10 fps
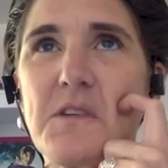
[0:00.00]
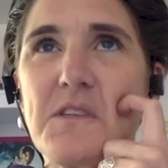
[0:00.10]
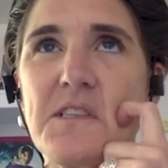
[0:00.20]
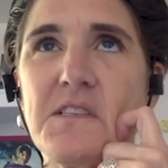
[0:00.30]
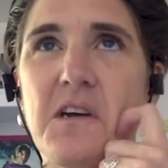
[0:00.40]

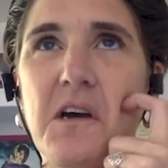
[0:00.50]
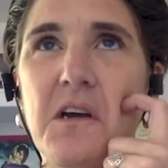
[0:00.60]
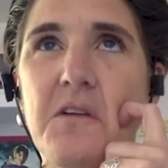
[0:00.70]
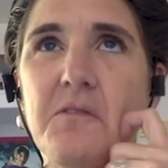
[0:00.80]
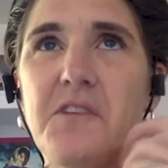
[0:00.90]
boxes as
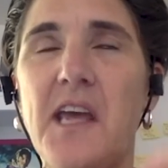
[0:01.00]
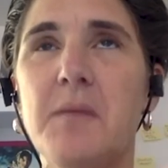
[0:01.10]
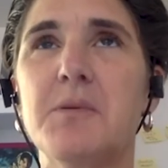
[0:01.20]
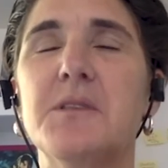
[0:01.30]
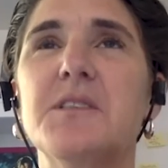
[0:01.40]
our kind of
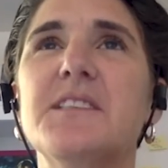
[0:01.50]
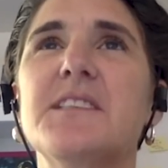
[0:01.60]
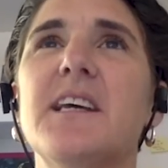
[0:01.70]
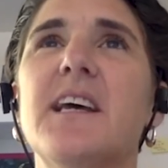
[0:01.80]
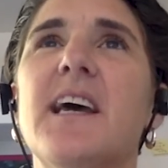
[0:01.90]
tables,
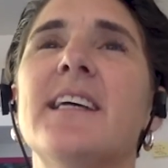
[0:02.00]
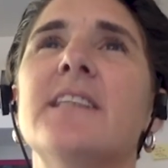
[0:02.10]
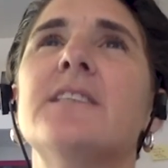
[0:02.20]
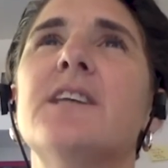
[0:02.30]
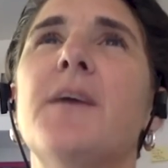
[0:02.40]

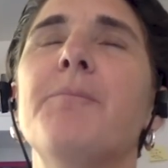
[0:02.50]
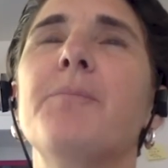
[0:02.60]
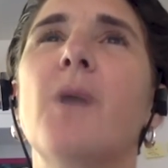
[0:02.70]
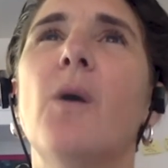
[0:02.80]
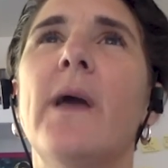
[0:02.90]
and
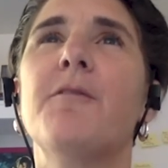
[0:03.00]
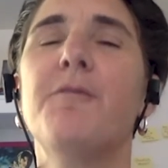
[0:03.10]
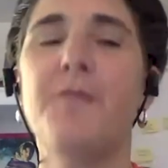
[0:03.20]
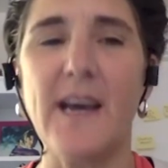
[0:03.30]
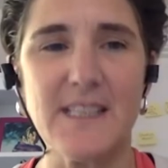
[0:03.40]
um, we
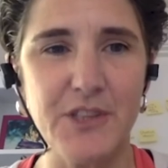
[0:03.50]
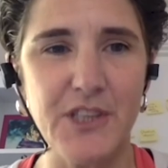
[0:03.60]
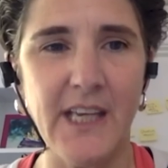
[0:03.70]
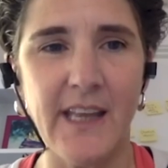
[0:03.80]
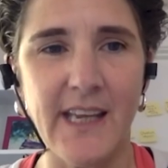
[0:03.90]
had a fax
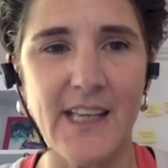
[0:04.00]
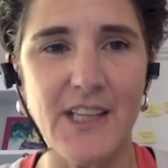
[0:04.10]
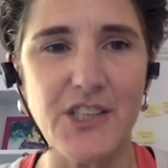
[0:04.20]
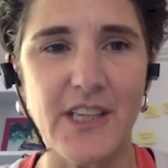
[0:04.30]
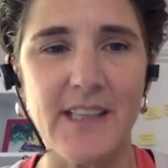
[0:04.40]
machine in the
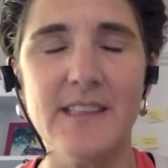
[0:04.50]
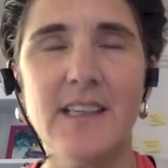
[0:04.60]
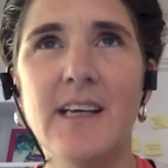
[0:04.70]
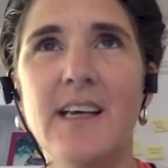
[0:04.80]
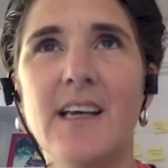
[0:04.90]

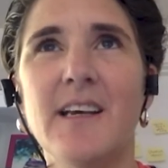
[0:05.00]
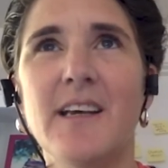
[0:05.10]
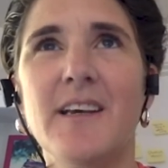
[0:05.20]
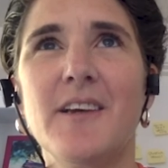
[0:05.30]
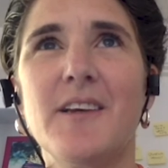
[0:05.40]
kitchen
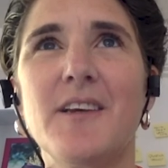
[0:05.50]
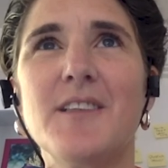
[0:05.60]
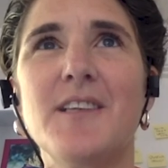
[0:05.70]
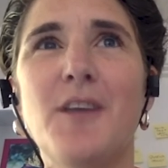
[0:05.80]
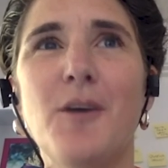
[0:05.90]

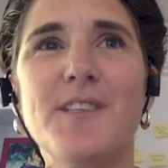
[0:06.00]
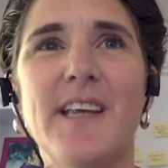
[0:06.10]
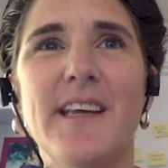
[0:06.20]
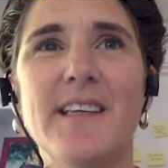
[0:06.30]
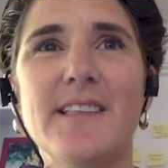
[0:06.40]
because in
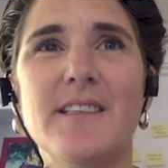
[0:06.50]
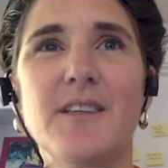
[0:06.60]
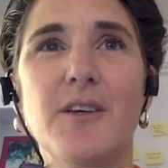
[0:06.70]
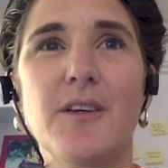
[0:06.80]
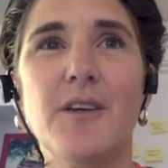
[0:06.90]
those days
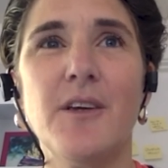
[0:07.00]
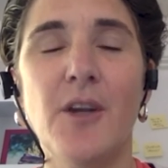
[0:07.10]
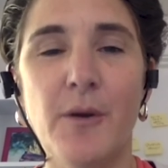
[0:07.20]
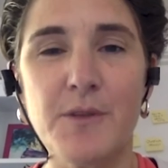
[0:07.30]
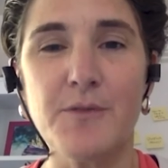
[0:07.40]

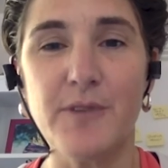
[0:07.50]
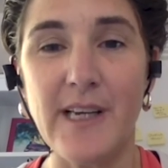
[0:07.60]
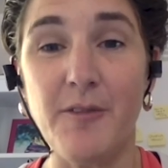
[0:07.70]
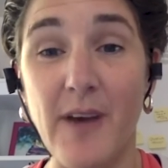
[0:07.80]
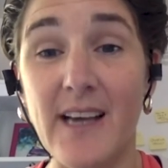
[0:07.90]
you know, it was
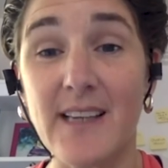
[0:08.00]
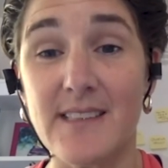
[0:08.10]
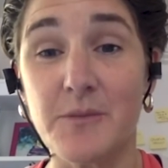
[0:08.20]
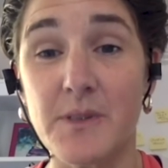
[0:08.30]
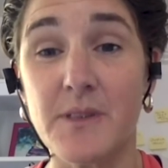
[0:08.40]
really
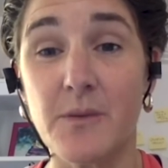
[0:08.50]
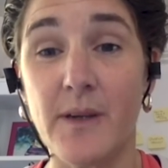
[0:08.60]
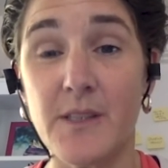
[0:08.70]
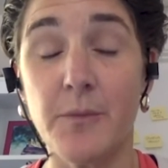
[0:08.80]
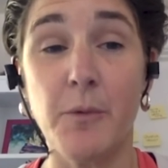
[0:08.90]
faxes was the
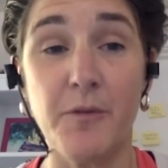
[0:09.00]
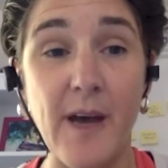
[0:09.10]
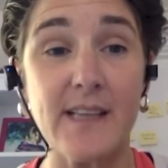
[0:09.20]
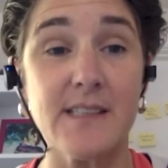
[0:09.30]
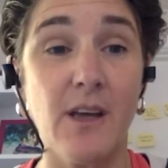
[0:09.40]
way. So we were
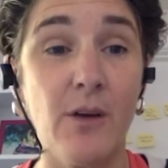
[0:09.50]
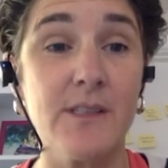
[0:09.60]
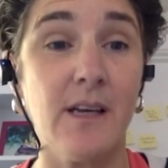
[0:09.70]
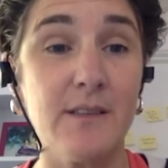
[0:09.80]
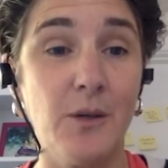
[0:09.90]
faxing
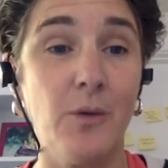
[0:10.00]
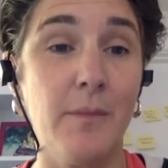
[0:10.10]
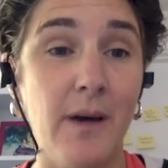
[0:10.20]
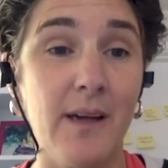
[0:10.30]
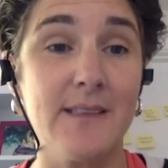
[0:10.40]
hotels in
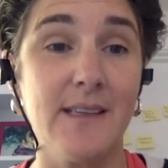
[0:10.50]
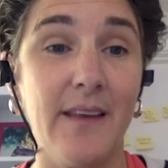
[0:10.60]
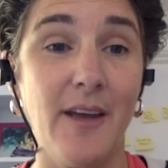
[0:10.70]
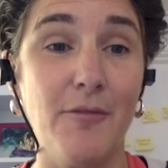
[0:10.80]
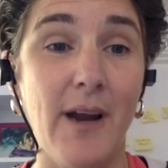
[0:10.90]
Guatemala to
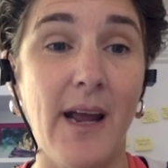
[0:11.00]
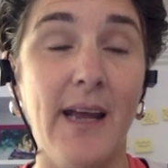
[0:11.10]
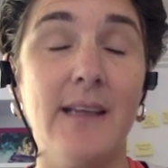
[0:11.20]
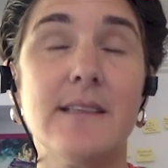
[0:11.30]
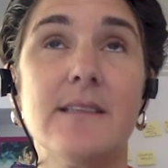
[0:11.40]
get their
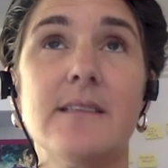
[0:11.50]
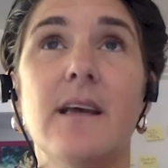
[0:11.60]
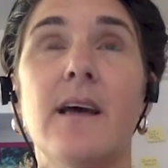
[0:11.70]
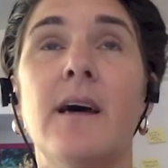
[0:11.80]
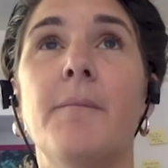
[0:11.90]
rates.
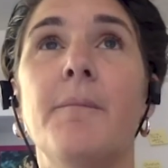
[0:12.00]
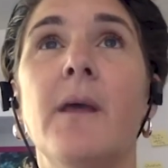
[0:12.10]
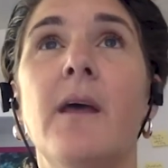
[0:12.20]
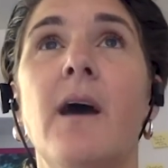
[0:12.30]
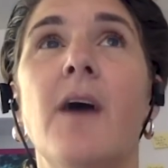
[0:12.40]

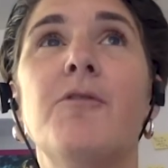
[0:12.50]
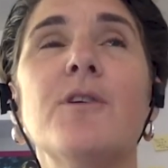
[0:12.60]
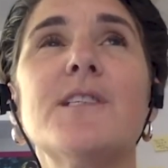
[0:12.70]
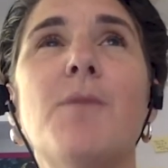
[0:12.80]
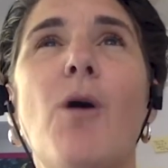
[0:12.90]
Um, I've
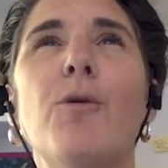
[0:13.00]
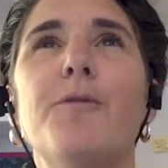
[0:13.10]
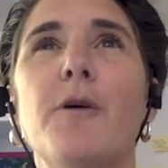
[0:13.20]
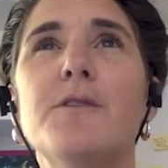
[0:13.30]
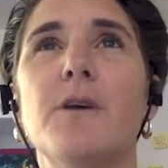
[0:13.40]
got some
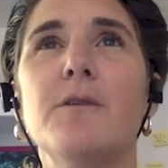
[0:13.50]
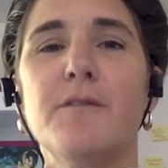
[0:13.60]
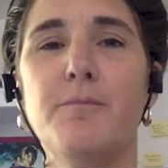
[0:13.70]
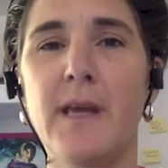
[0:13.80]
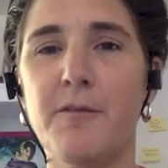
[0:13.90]
old
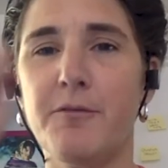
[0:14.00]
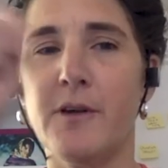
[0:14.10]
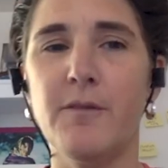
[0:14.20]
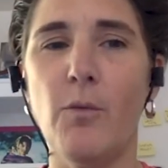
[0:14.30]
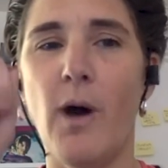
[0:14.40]
photos of me in
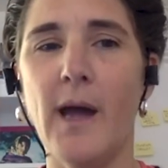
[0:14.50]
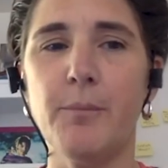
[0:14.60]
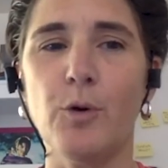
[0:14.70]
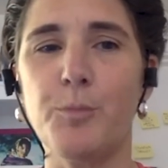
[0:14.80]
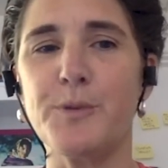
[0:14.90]
front of a
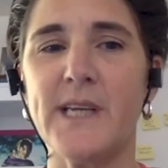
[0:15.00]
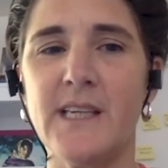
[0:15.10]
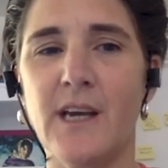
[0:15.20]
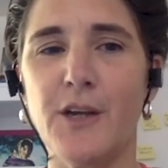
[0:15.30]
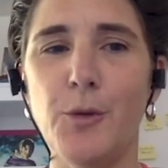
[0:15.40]
whiteboard
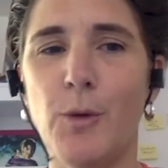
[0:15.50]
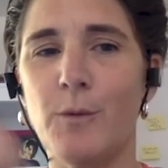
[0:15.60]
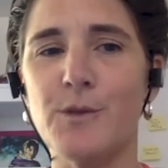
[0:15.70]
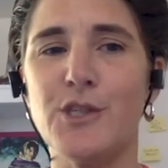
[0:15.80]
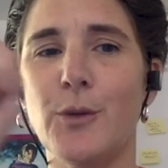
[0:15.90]
pretending I knew
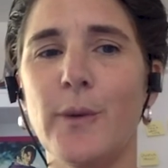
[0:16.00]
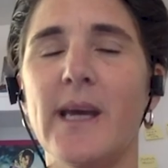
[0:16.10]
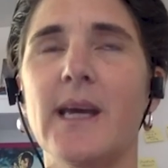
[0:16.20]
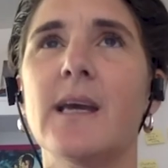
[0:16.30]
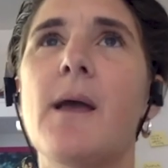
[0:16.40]
what I was
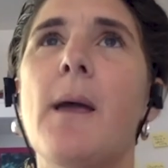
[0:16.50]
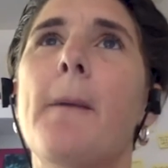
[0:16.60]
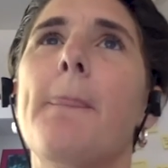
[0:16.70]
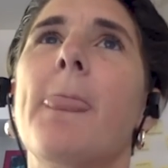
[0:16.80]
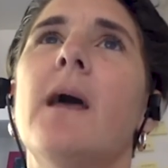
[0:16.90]
doing.
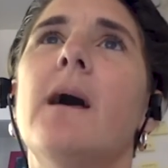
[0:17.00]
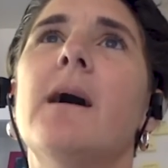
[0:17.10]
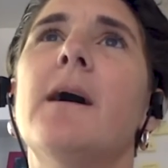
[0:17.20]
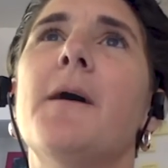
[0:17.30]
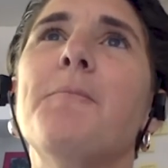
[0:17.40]

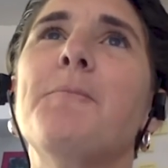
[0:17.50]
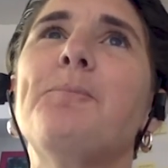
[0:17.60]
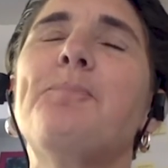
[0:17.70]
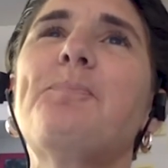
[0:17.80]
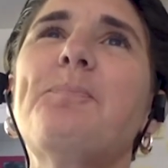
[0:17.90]

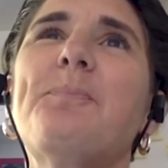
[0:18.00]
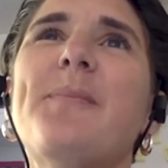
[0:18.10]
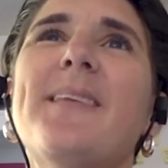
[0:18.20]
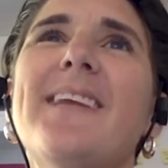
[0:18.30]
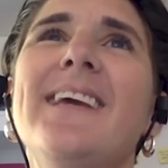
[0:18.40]
Um,
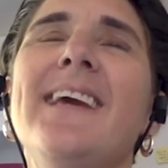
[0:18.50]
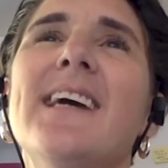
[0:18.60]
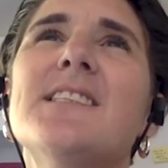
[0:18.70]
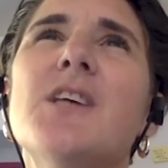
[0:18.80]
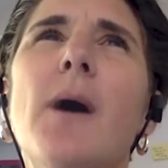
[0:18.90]

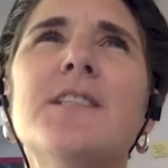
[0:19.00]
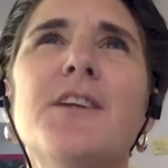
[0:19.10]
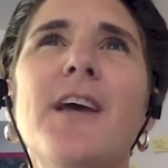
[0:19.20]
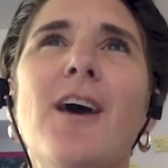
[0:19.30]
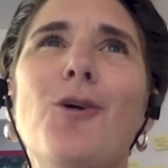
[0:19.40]
yeah, so I
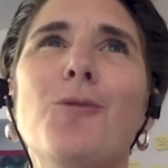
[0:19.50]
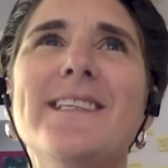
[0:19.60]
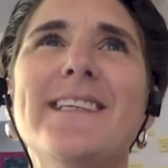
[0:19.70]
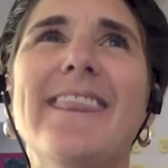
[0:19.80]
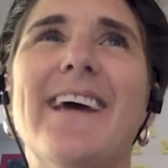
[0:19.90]
don't know how
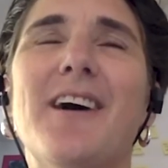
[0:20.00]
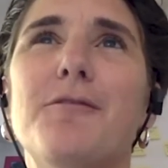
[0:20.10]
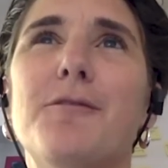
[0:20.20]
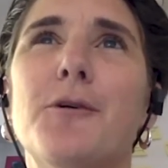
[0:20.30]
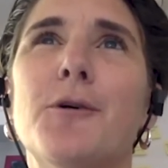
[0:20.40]
long we did
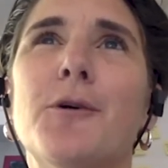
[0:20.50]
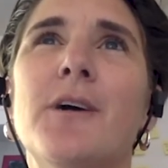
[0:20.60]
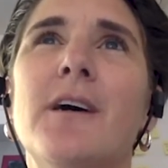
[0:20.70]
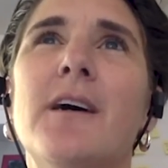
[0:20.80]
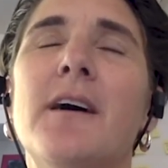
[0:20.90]
that
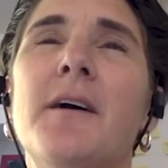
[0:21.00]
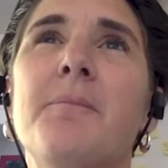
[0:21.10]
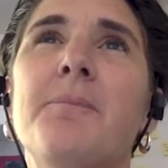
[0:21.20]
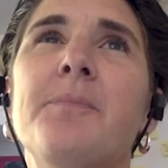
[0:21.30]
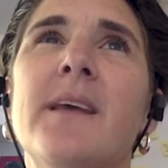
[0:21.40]
for.
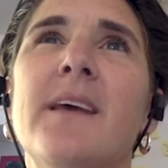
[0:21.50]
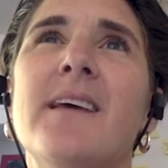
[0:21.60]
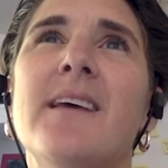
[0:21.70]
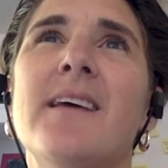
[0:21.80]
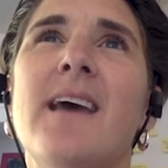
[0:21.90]
Um,
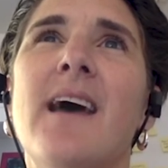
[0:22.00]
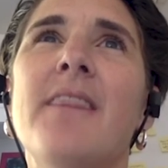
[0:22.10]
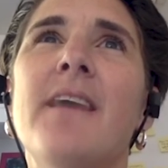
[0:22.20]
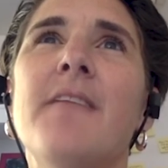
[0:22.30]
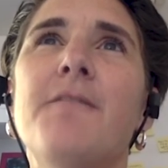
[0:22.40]

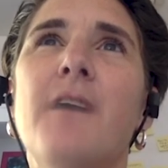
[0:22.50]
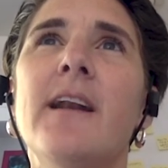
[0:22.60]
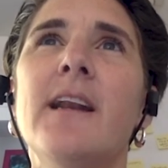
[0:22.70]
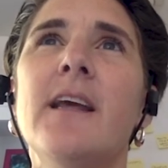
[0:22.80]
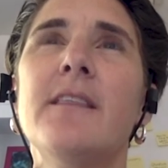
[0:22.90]
and then
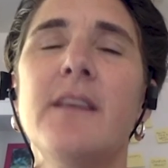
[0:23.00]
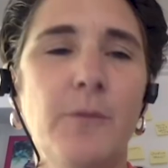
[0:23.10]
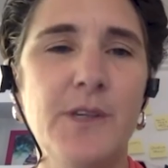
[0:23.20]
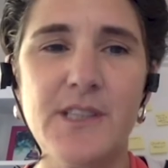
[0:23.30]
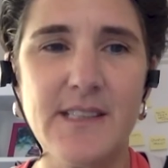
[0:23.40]
finally, I
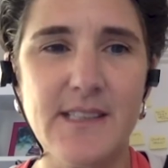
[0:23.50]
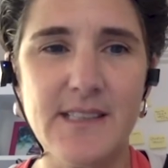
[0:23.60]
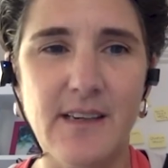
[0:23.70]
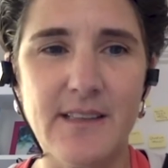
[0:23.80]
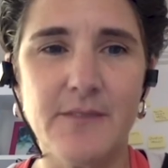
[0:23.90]
think we just
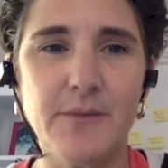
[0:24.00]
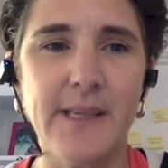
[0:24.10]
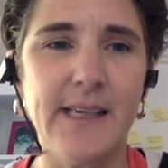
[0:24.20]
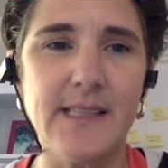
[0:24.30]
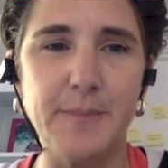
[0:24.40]
decided
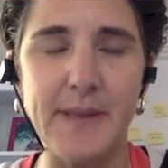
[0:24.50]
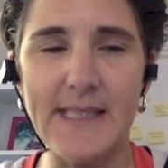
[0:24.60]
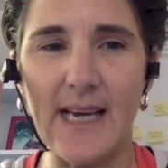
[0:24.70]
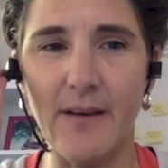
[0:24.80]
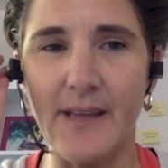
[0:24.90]
we needed to
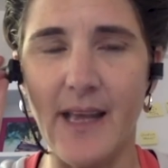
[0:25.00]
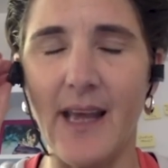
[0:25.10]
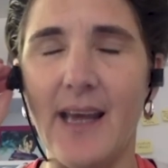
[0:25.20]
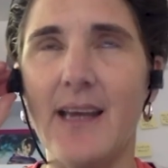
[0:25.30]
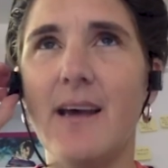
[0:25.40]
be down
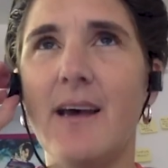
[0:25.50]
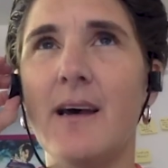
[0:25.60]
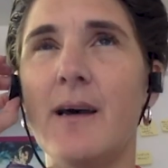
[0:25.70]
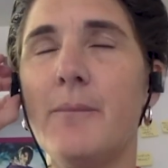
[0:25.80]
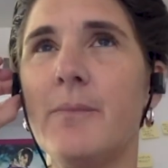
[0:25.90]
there.
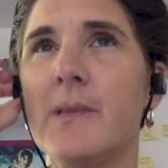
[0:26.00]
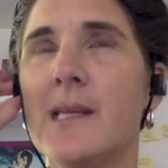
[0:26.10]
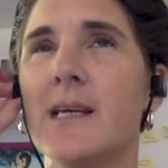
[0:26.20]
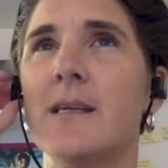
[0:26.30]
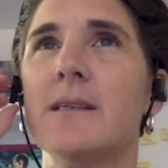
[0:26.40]

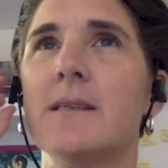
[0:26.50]
Um,